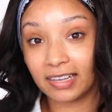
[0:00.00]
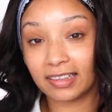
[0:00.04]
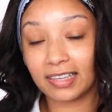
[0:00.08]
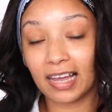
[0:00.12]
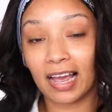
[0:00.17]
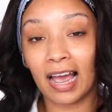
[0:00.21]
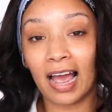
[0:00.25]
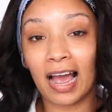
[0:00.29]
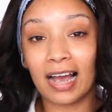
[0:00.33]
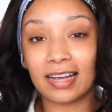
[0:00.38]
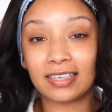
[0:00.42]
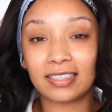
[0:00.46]
That
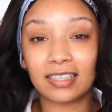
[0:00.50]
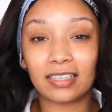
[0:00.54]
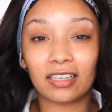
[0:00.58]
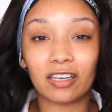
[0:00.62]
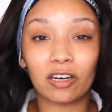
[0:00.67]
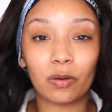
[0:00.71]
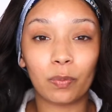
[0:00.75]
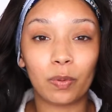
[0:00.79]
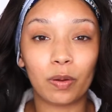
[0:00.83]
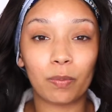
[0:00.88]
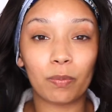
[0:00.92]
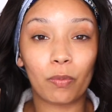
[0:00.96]
has a little
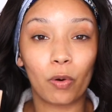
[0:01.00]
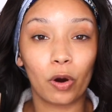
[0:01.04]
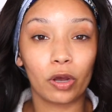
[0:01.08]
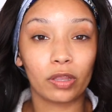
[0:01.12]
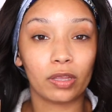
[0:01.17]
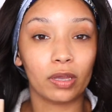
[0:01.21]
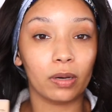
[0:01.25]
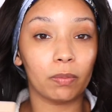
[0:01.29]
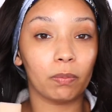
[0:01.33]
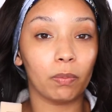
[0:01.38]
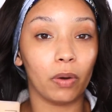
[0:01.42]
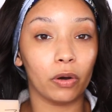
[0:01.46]
bit more
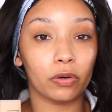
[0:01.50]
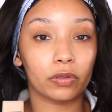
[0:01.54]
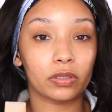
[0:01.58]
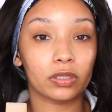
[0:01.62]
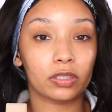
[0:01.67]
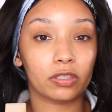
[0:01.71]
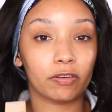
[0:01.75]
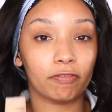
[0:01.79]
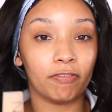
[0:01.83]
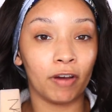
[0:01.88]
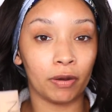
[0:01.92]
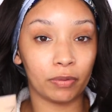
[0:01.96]
than
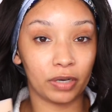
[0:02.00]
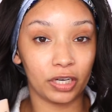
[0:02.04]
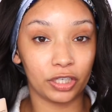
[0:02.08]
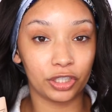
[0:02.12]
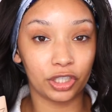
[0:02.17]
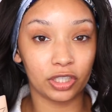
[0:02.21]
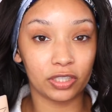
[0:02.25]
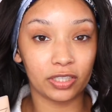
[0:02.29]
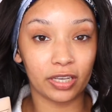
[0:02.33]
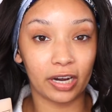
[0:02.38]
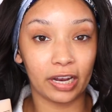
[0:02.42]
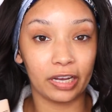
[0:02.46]
most
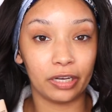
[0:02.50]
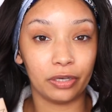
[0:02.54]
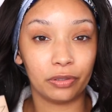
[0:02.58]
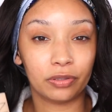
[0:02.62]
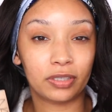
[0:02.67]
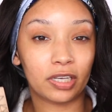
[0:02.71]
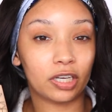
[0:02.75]
foundations that I use.